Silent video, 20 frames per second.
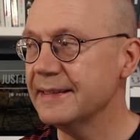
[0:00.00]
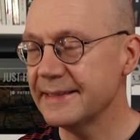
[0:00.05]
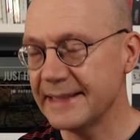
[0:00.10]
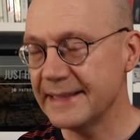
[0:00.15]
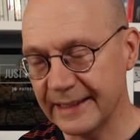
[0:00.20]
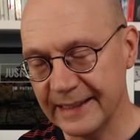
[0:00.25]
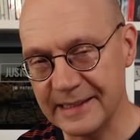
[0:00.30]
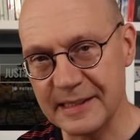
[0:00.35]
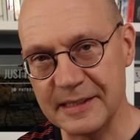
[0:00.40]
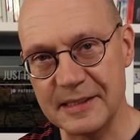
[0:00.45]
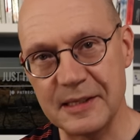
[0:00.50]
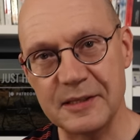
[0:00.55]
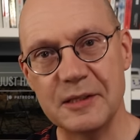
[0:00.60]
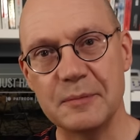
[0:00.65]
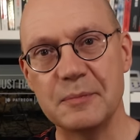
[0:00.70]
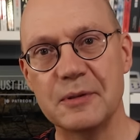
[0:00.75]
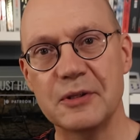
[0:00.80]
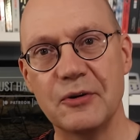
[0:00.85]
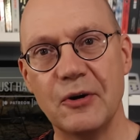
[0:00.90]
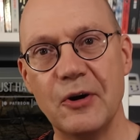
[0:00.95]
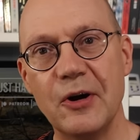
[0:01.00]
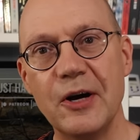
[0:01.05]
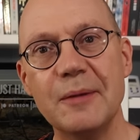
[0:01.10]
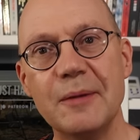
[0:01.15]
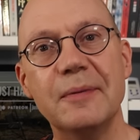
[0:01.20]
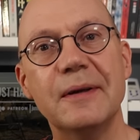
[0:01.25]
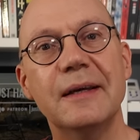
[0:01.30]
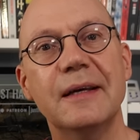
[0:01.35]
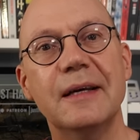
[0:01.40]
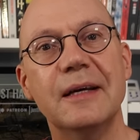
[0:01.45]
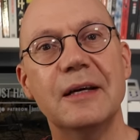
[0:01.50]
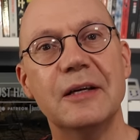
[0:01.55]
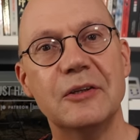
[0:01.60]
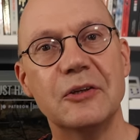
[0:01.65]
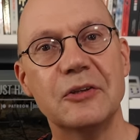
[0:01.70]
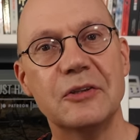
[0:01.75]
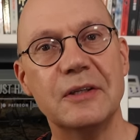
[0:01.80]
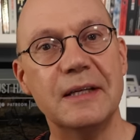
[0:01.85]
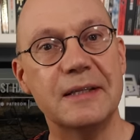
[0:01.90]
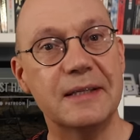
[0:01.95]
Dead easy to subscribe. You
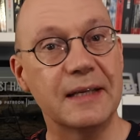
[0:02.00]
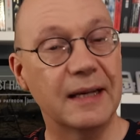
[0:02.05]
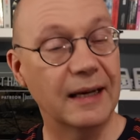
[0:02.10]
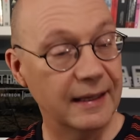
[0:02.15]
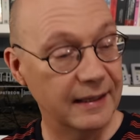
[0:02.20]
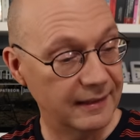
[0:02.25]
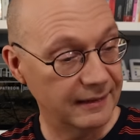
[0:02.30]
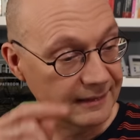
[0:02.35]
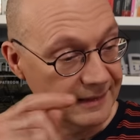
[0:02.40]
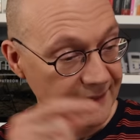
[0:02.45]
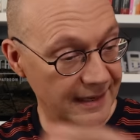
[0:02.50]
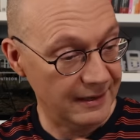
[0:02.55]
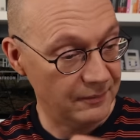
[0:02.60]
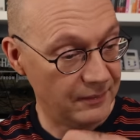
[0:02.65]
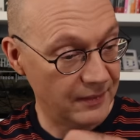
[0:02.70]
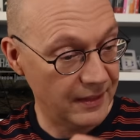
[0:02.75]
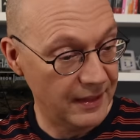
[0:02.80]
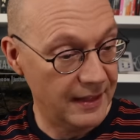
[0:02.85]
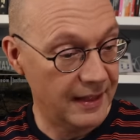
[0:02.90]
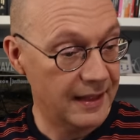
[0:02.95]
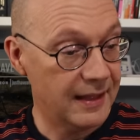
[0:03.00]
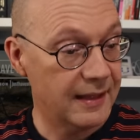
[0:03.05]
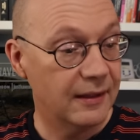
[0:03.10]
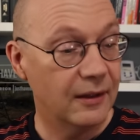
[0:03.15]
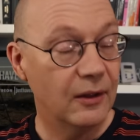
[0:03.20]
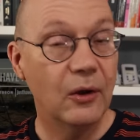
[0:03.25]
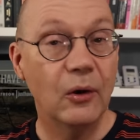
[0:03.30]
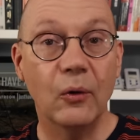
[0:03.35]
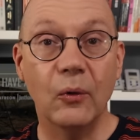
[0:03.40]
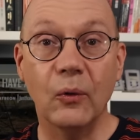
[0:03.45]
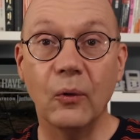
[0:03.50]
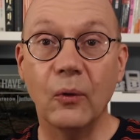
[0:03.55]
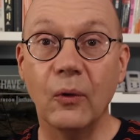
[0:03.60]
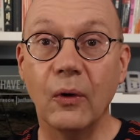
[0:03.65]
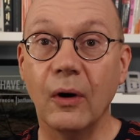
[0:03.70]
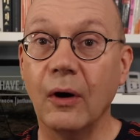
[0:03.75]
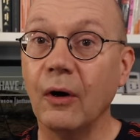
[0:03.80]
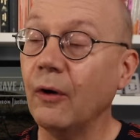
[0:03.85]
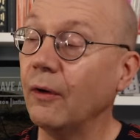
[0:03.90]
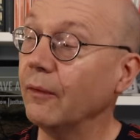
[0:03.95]
just need to click down there
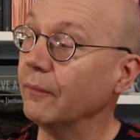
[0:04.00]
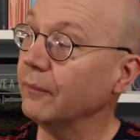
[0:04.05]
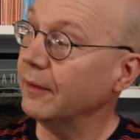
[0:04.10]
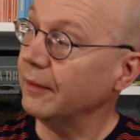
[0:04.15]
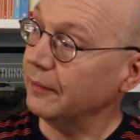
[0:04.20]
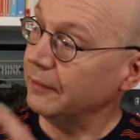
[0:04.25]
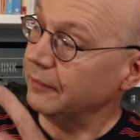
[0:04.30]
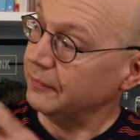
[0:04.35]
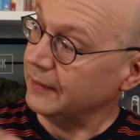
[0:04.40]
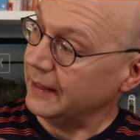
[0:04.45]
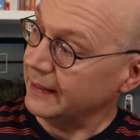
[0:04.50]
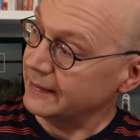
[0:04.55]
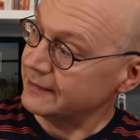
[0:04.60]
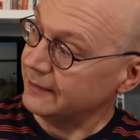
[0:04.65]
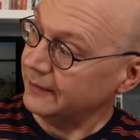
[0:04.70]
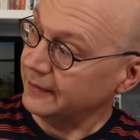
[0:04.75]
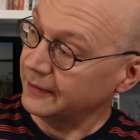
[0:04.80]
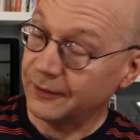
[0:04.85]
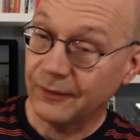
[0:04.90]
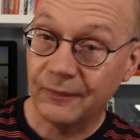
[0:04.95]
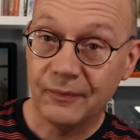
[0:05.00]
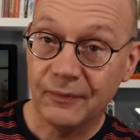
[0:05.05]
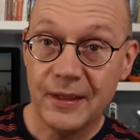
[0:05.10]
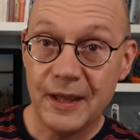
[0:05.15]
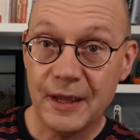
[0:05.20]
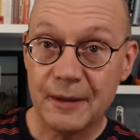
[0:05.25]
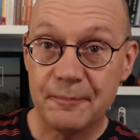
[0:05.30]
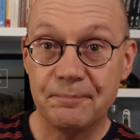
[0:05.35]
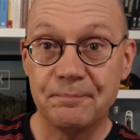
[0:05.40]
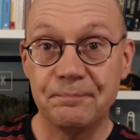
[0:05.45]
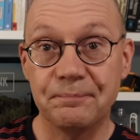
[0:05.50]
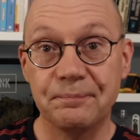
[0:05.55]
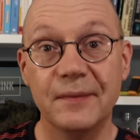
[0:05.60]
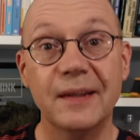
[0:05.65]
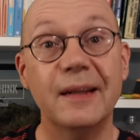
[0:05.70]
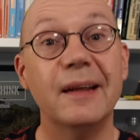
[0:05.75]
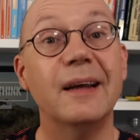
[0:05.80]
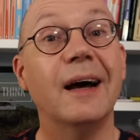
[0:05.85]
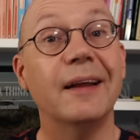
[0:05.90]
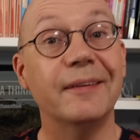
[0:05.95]
or on that icon there.
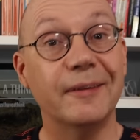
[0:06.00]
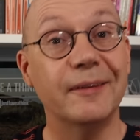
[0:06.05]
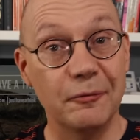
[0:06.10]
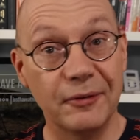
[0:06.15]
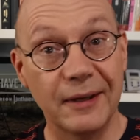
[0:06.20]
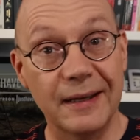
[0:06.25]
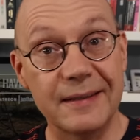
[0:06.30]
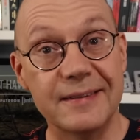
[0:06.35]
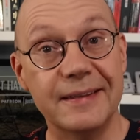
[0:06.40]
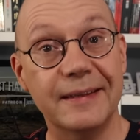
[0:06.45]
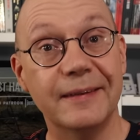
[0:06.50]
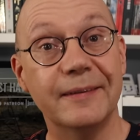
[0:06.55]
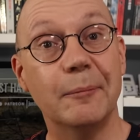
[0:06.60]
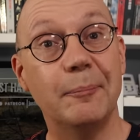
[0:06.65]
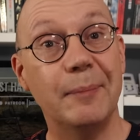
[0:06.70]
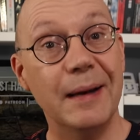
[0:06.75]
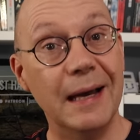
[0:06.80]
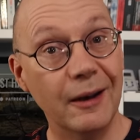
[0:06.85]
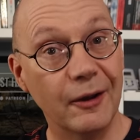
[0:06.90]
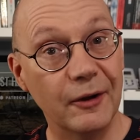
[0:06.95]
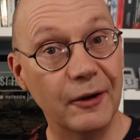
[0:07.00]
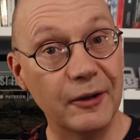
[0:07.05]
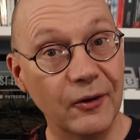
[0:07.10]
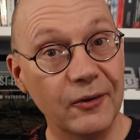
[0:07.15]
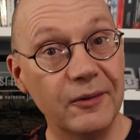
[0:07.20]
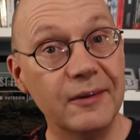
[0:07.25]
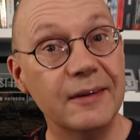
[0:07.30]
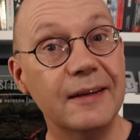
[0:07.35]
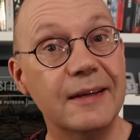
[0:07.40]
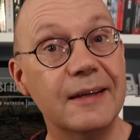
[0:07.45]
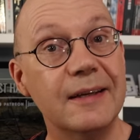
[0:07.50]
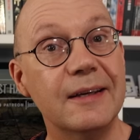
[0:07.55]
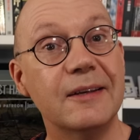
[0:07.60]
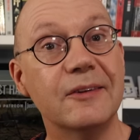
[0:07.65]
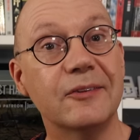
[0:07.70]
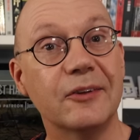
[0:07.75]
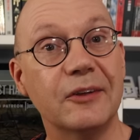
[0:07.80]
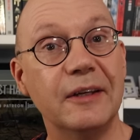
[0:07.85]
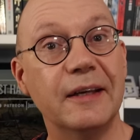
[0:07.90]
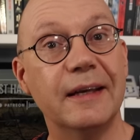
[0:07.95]
And don't forget to hit the bell icon
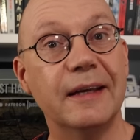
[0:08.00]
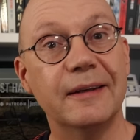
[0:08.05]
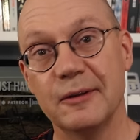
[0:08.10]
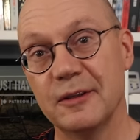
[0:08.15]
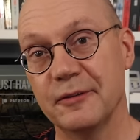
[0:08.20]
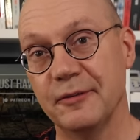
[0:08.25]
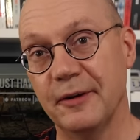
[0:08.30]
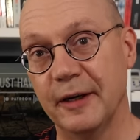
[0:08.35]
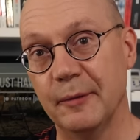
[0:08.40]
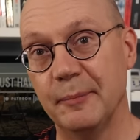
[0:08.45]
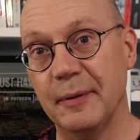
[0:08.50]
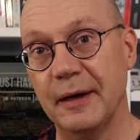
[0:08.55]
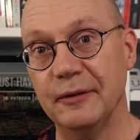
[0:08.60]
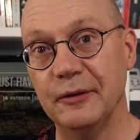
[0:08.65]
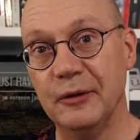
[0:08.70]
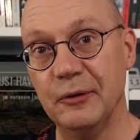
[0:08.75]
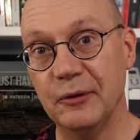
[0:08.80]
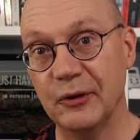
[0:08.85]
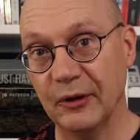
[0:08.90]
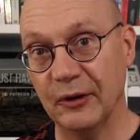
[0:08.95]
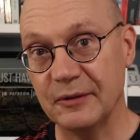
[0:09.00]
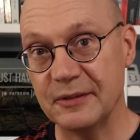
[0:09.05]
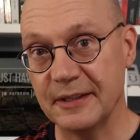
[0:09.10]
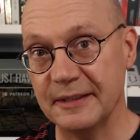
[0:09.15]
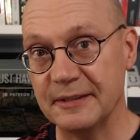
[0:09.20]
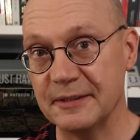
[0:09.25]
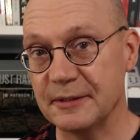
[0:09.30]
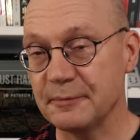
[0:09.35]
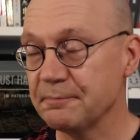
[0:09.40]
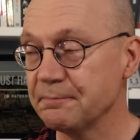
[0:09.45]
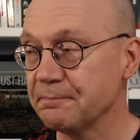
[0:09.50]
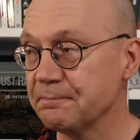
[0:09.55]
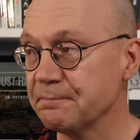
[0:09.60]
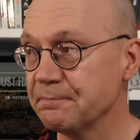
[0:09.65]
so you get notified about new content.